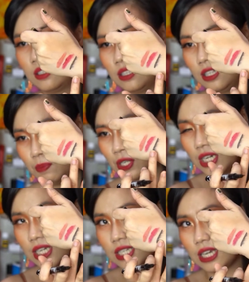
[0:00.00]
hindi pa siya
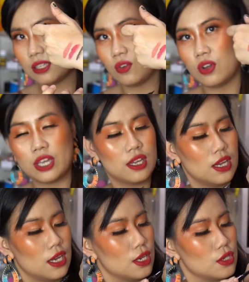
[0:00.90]
nag-set. Okay.
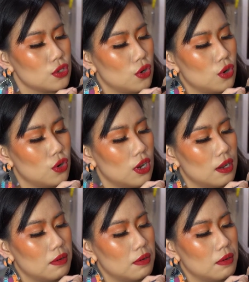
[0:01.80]
So,